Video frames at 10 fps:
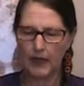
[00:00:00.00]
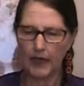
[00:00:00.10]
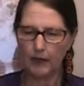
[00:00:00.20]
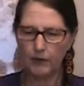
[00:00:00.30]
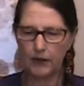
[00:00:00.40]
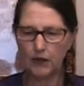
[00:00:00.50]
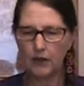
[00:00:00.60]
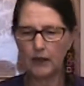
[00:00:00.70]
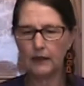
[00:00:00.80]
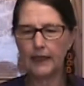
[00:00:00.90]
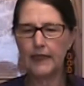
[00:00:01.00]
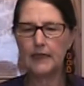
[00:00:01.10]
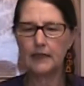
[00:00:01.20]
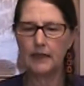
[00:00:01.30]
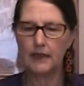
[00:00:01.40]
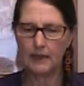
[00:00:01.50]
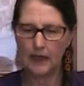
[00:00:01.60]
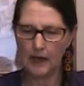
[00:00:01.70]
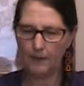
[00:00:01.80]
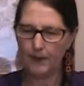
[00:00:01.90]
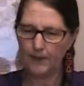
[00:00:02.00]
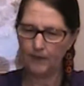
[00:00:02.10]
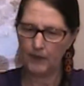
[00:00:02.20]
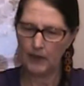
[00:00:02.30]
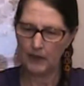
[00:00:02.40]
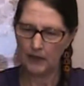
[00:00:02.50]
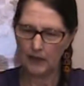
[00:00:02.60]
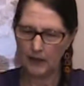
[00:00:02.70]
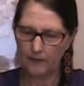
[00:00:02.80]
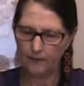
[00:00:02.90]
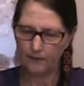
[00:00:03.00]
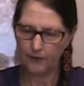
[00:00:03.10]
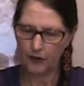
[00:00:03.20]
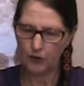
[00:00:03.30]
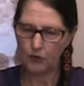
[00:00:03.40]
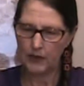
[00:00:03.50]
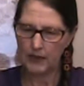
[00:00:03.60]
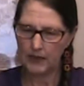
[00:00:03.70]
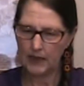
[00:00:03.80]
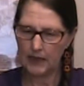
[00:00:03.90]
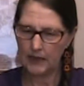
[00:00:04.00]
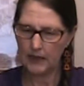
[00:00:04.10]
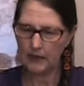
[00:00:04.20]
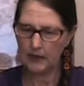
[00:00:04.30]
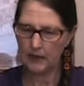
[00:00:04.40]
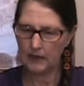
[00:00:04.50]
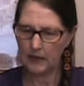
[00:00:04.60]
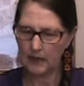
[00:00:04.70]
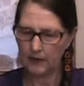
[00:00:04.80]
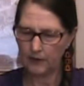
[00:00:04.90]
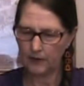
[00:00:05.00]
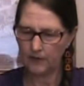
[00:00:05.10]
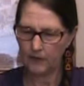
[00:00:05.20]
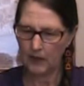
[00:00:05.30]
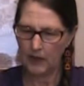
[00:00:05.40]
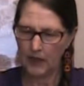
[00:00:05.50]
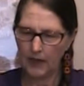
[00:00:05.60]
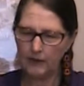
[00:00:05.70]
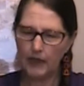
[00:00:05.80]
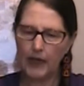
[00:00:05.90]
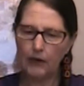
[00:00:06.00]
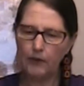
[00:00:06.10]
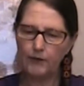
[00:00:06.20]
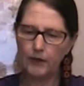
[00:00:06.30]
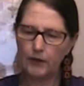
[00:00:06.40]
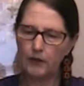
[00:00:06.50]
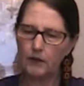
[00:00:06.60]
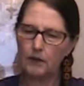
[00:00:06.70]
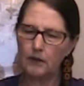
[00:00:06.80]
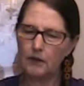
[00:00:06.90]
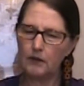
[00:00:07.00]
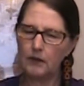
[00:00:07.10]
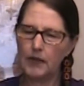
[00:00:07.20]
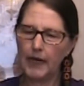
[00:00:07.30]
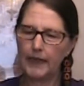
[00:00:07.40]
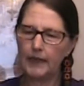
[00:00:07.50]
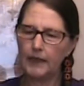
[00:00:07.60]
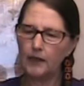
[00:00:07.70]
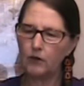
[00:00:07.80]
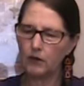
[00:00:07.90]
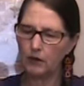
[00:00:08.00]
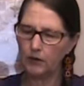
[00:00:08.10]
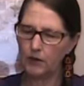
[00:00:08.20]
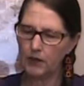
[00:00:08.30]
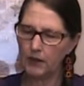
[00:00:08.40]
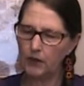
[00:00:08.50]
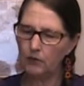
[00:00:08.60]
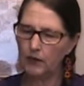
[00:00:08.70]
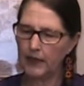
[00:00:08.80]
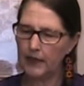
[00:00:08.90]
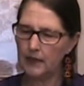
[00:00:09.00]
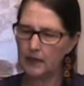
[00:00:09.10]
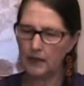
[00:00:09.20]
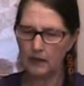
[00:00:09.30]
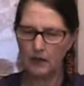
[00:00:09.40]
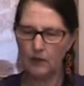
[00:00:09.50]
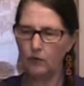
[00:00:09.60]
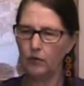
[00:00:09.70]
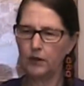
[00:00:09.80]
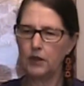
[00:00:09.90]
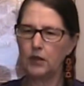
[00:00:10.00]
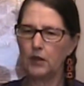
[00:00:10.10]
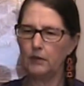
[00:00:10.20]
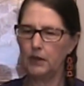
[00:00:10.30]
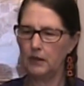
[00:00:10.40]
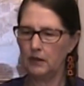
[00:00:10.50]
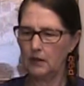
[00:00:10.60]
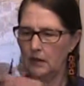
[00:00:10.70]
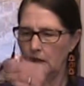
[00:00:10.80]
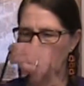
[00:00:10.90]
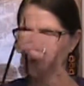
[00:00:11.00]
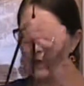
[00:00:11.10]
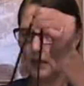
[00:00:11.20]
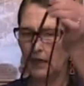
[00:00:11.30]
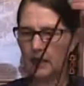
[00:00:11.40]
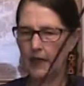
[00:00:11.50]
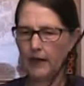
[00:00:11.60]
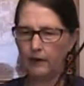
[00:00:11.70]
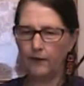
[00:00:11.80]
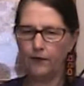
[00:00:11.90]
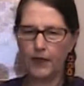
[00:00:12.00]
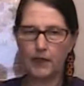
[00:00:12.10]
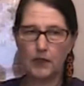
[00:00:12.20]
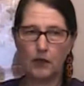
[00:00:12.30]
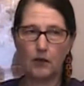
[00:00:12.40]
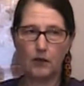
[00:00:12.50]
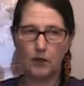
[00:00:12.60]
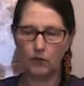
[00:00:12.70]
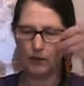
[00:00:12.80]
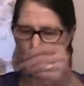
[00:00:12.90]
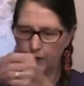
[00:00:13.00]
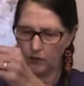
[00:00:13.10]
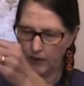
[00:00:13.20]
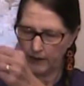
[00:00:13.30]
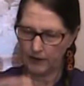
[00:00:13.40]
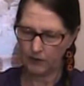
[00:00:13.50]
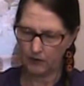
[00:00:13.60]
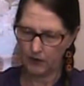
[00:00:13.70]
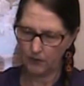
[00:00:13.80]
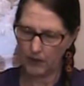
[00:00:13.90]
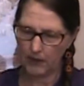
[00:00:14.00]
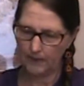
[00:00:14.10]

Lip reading: And we're just going to lace this up. First one side and then the other. And then however tightly or loosely you lace will determine how it fits on whoever the wearer is going to be.